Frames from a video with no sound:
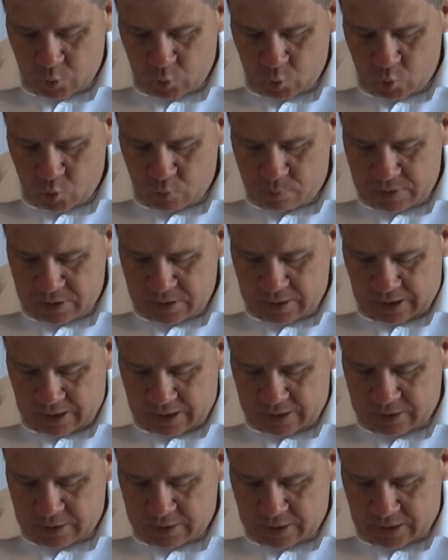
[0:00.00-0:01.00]
U bin
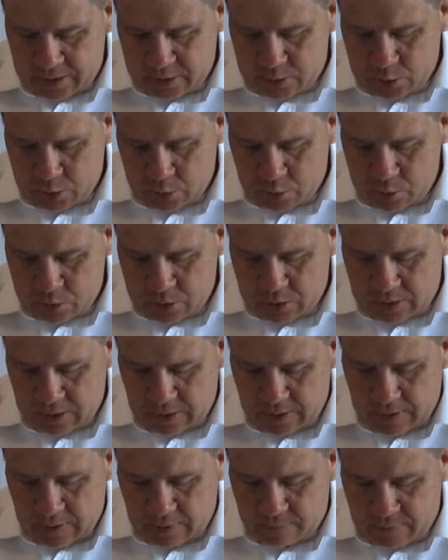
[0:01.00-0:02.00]
Ali executed,
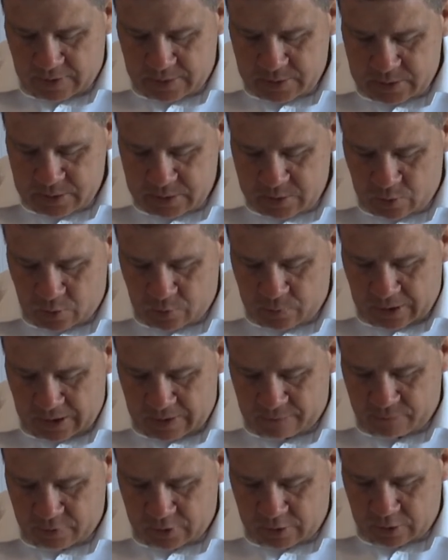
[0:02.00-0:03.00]
advancing North
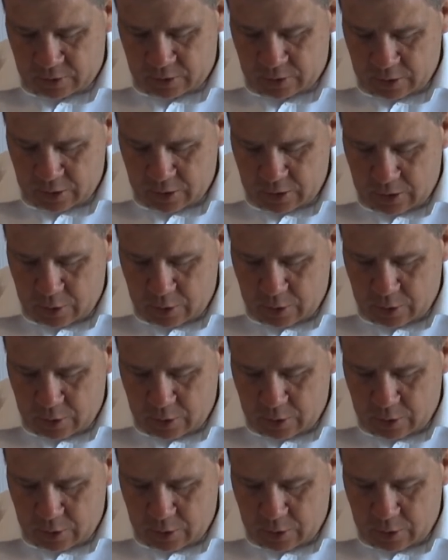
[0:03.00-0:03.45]
Africa.